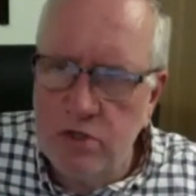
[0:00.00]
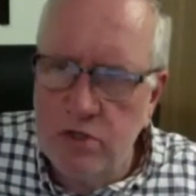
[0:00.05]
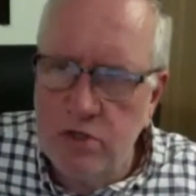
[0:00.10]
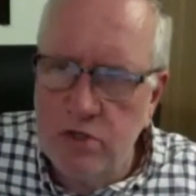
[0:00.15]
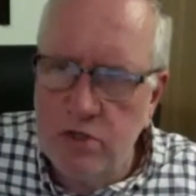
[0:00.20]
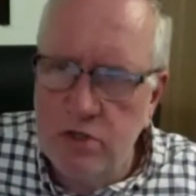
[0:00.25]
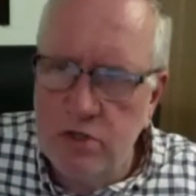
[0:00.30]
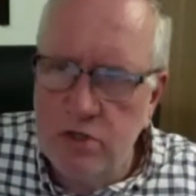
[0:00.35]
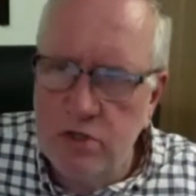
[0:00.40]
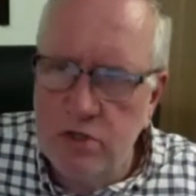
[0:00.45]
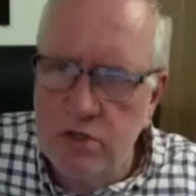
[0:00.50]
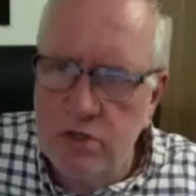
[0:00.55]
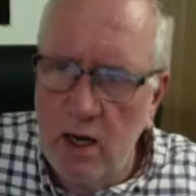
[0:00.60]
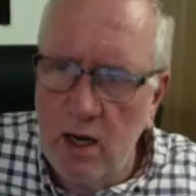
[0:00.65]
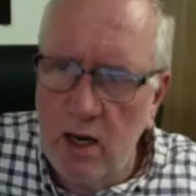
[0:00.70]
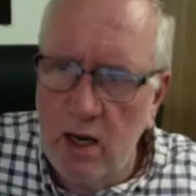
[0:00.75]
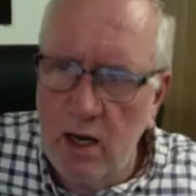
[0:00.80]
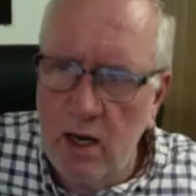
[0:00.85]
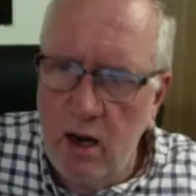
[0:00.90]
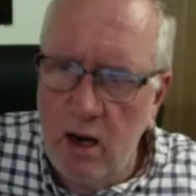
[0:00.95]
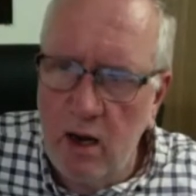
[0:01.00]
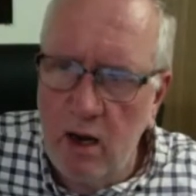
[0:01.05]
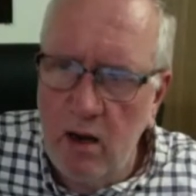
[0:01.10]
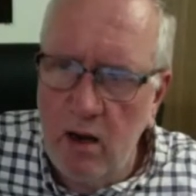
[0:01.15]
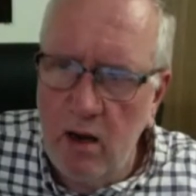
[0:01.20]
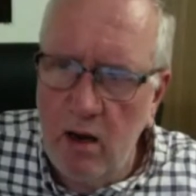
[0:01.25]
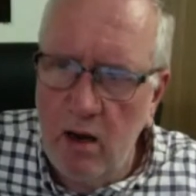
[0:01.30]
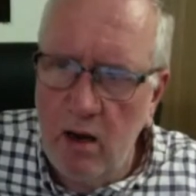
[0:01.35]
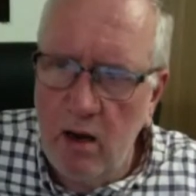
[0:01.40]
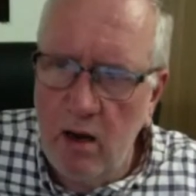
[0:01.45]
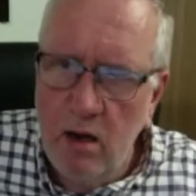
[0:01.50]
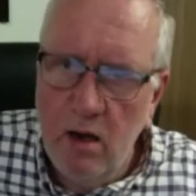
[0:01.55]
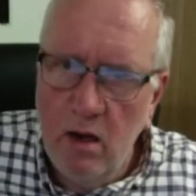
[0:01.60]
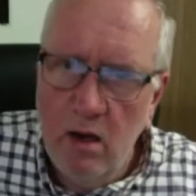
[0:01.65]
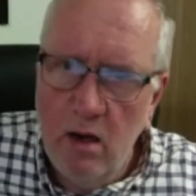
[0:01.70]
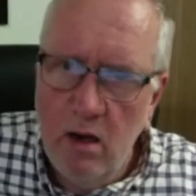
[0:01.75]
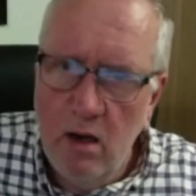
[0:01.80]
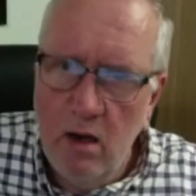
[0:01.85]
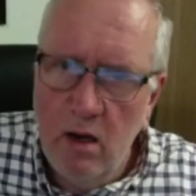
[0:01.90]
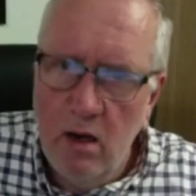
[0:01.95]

and I had a few beers